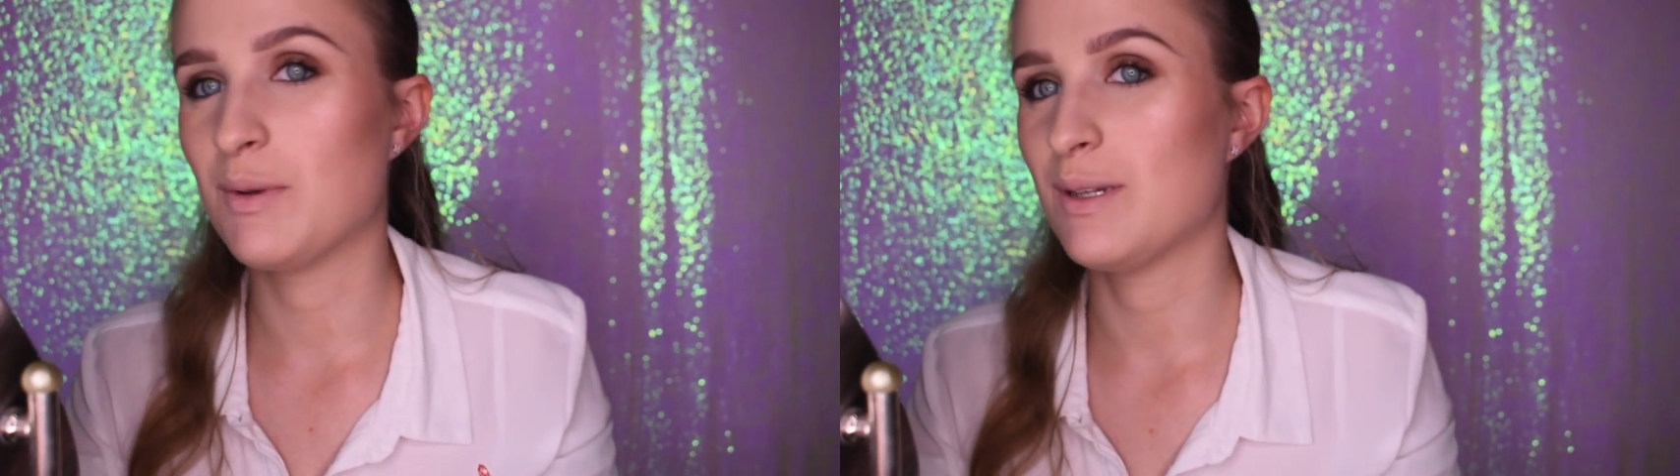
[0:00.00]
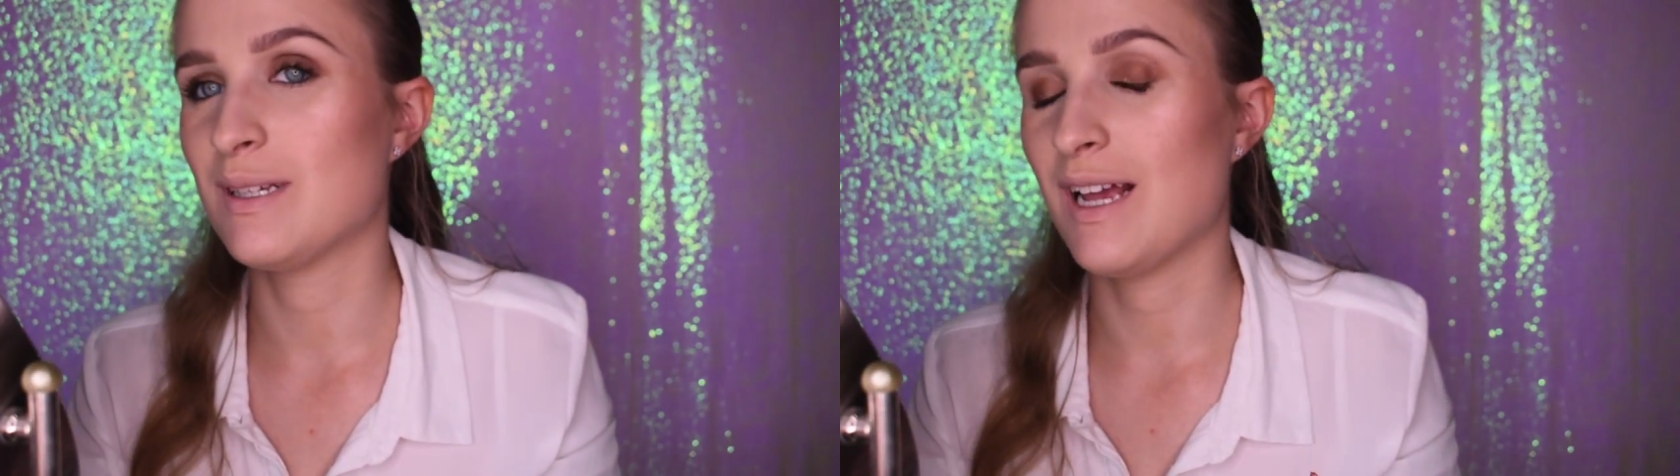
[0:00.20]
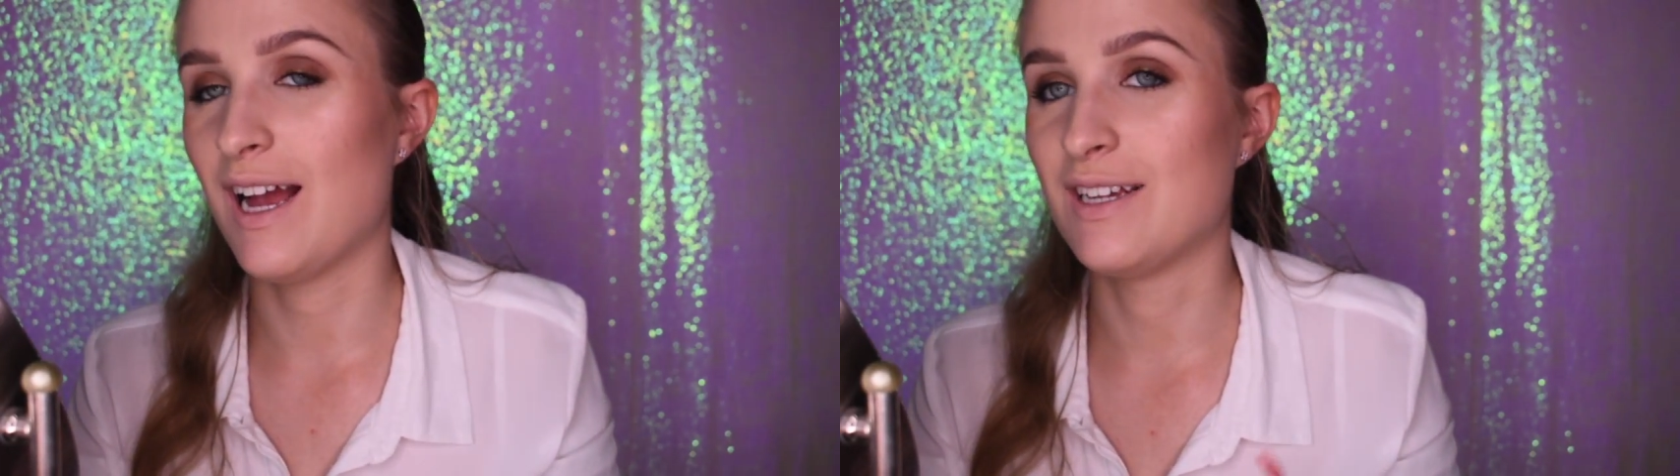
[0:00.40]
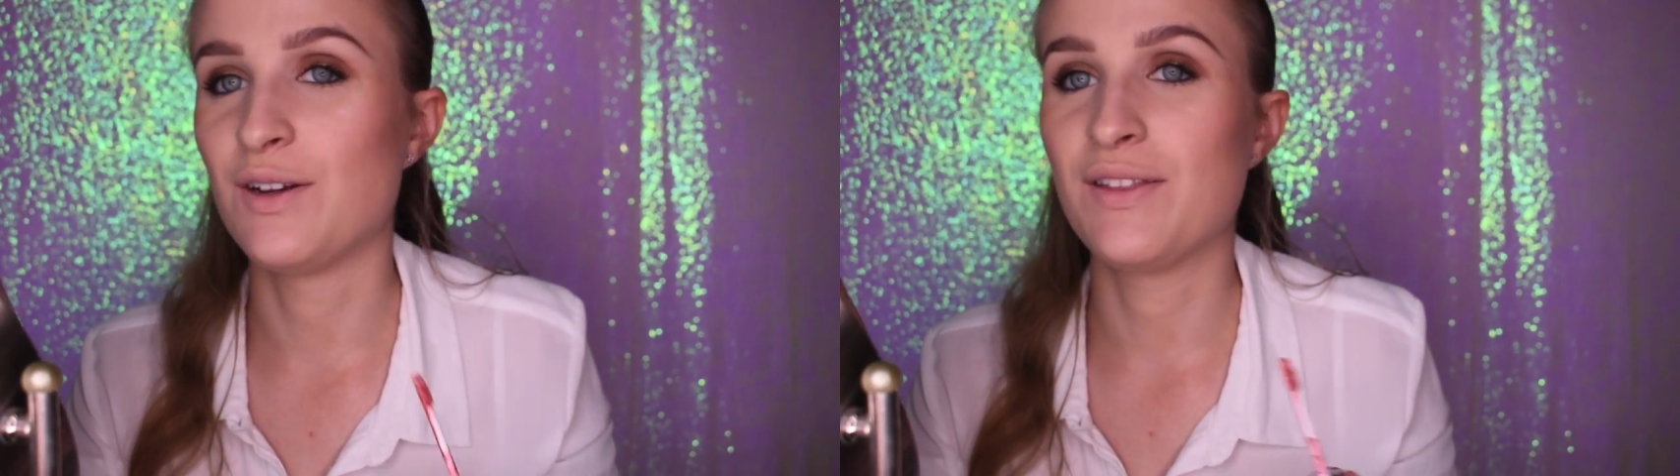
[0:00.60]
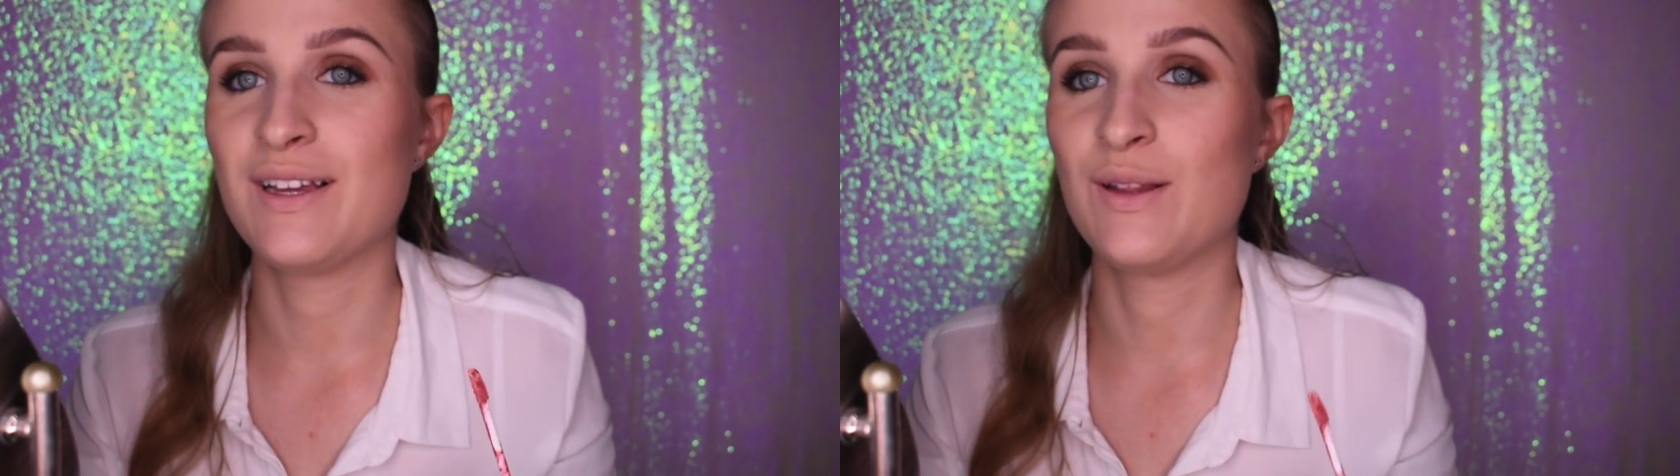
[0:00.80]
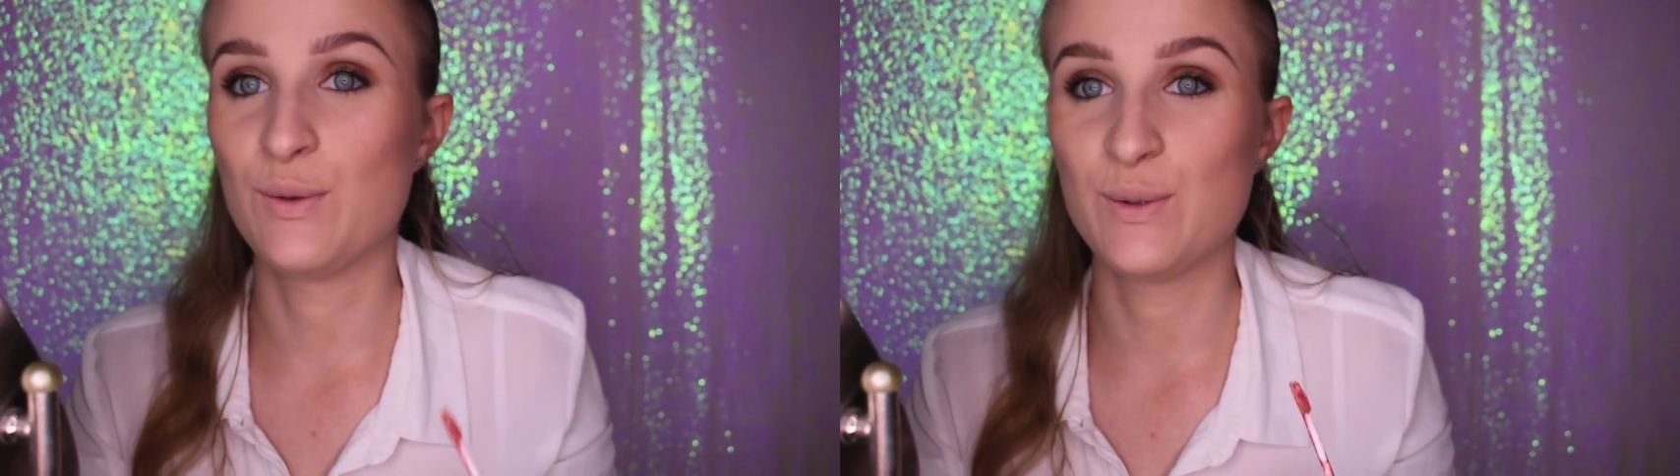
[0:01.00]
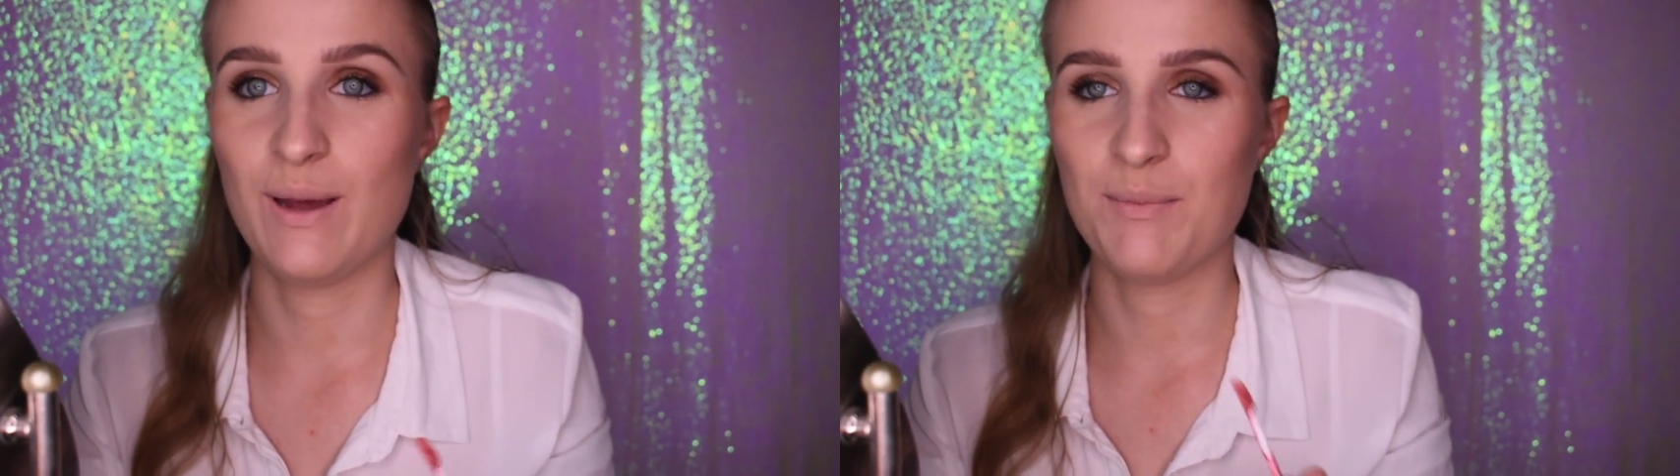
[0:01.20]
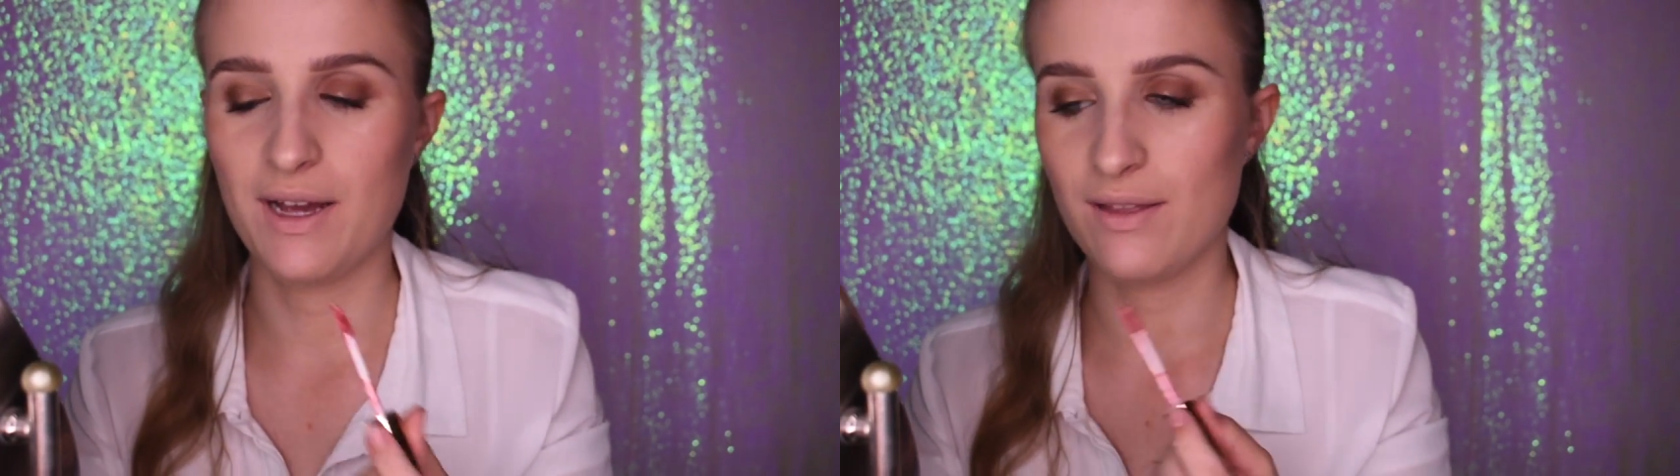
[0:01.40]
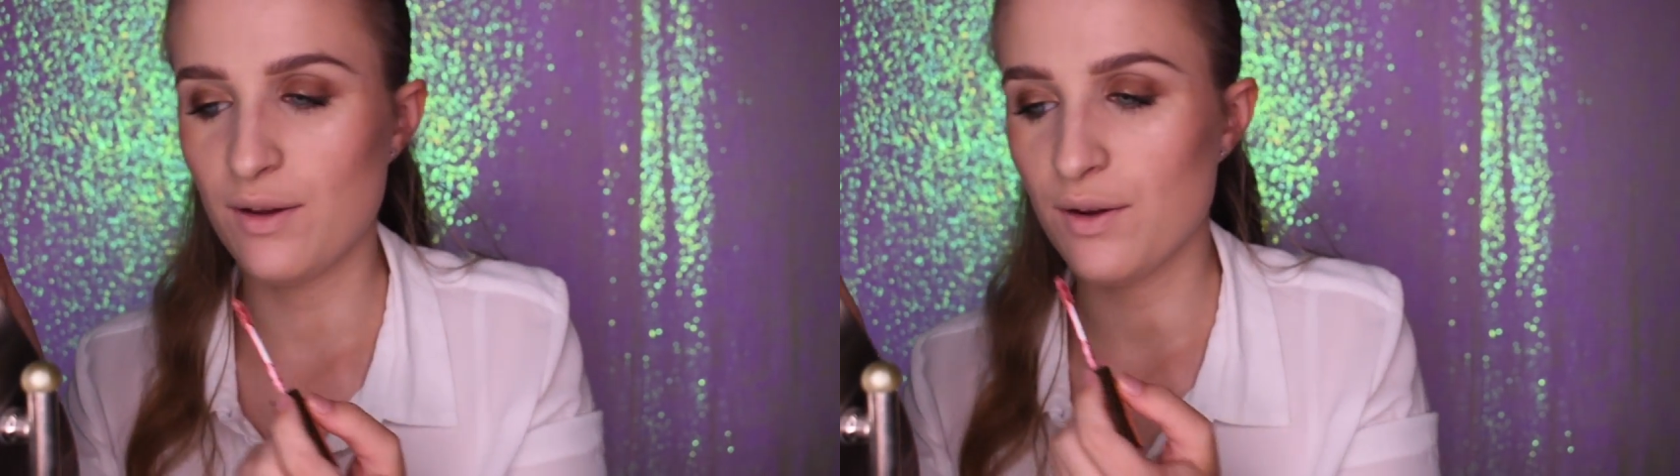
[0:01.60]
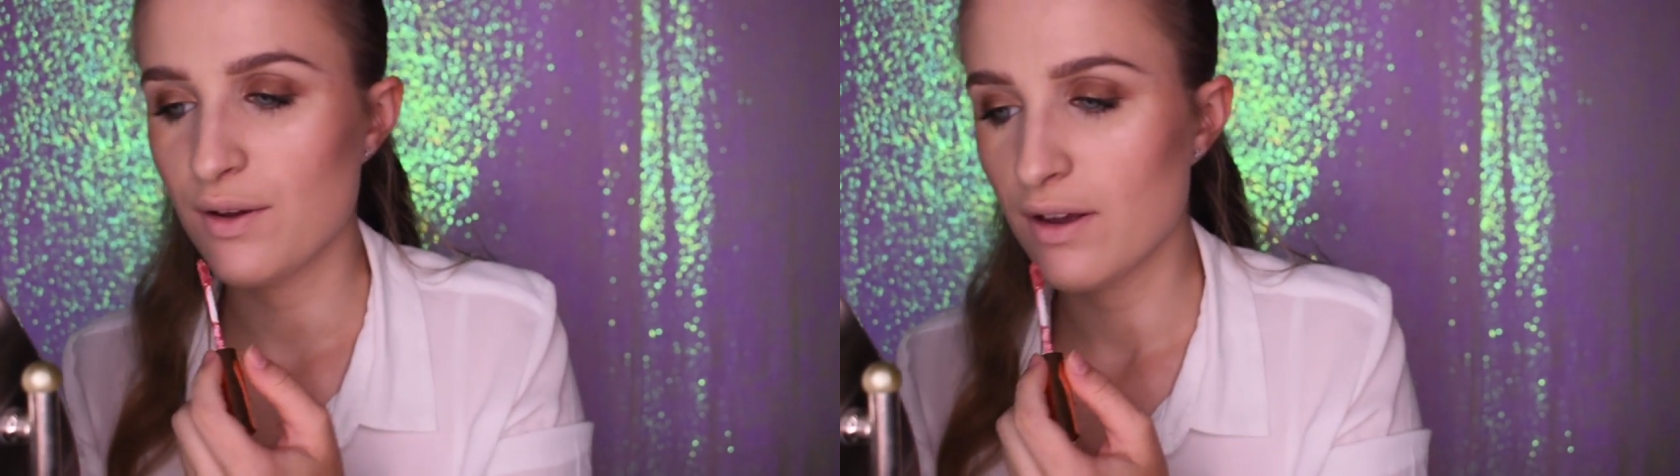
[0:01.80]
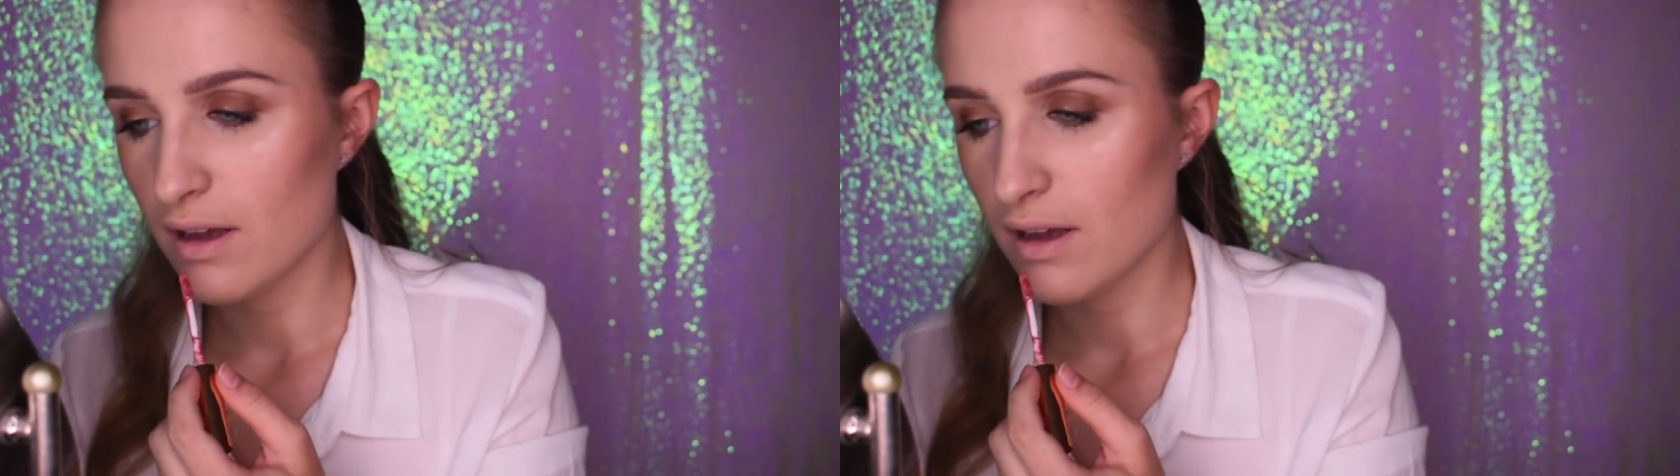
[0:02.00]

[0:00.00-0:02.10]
but I don't think it looks that bad though.